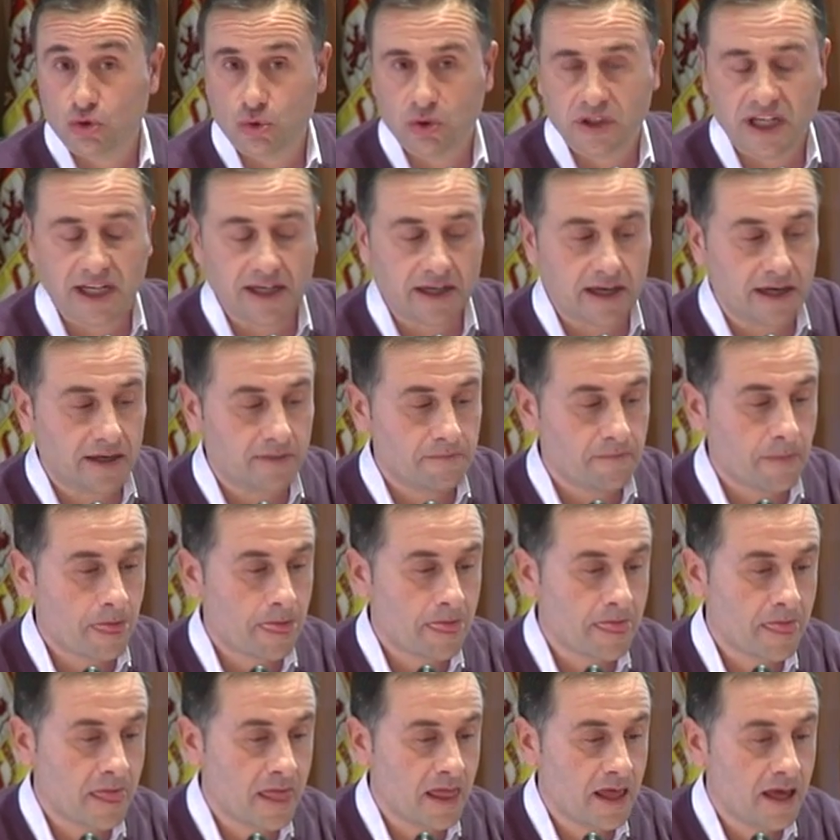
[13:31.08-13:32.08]
any citizen
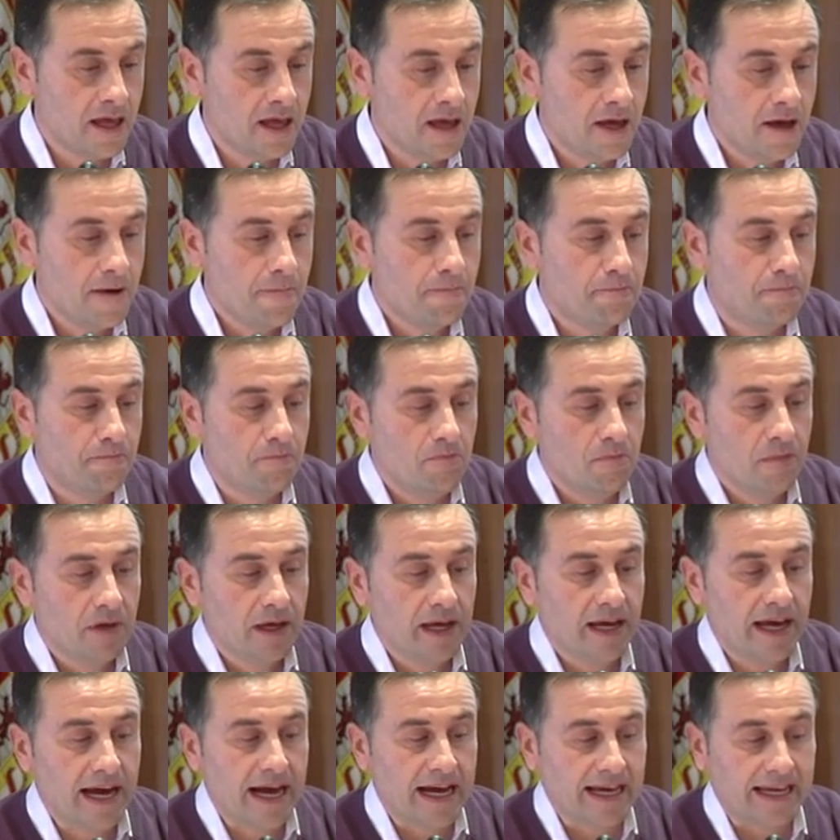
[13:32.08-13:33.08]
registered
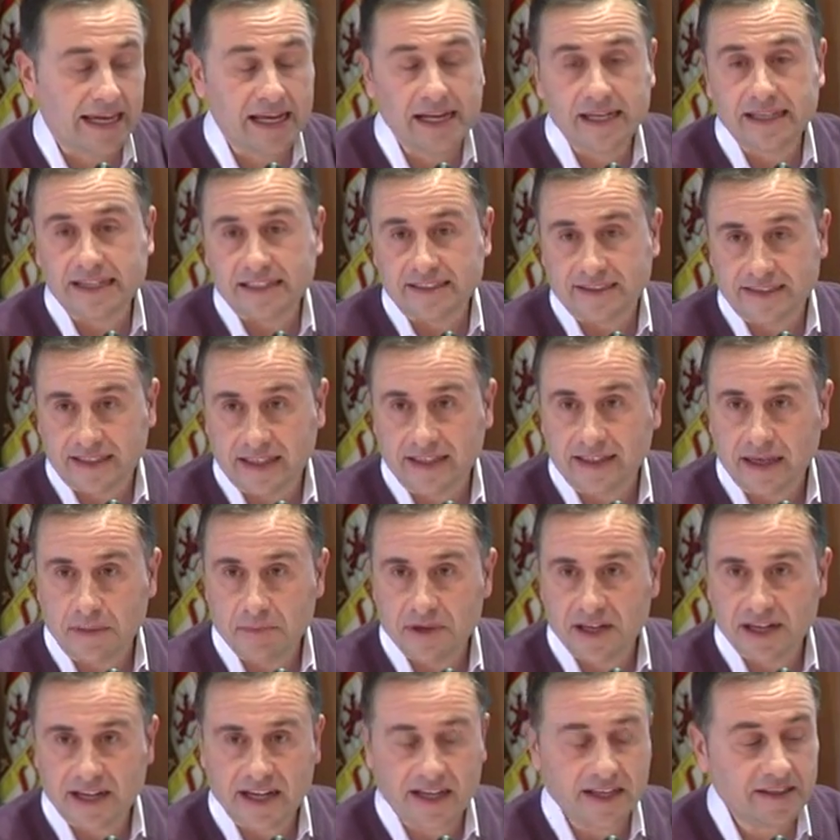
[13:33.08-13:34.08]

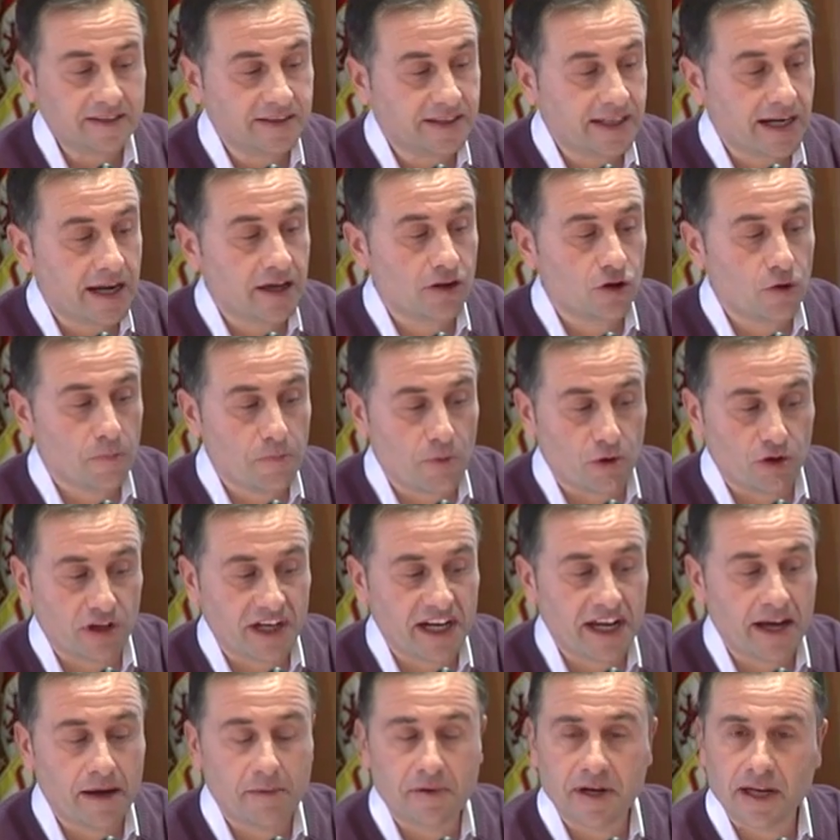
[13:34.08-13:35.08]
may
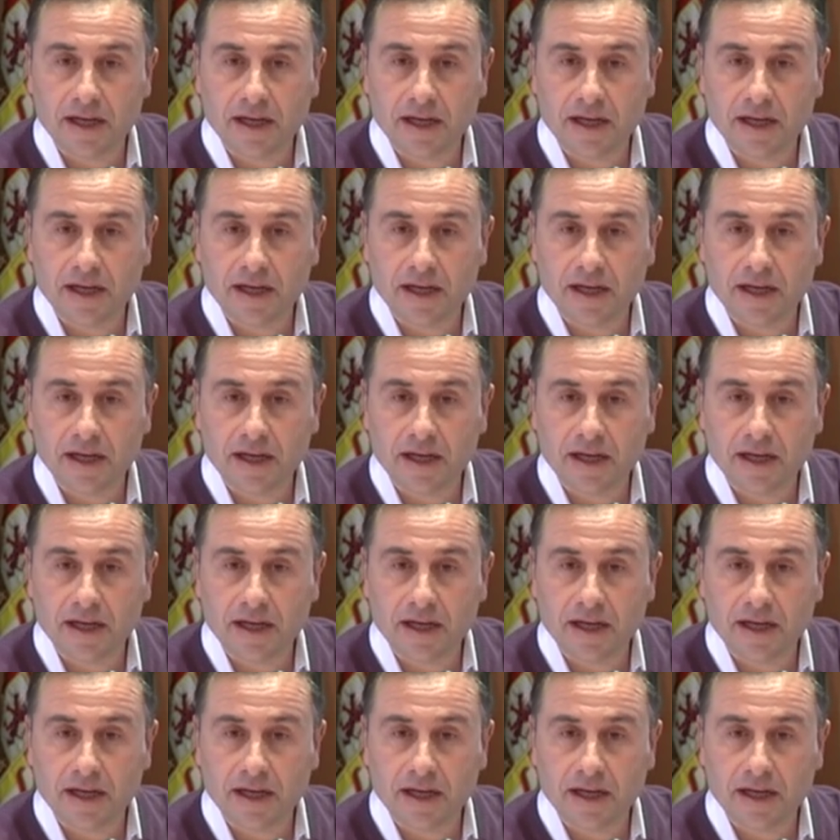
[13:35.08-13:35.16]
discuss.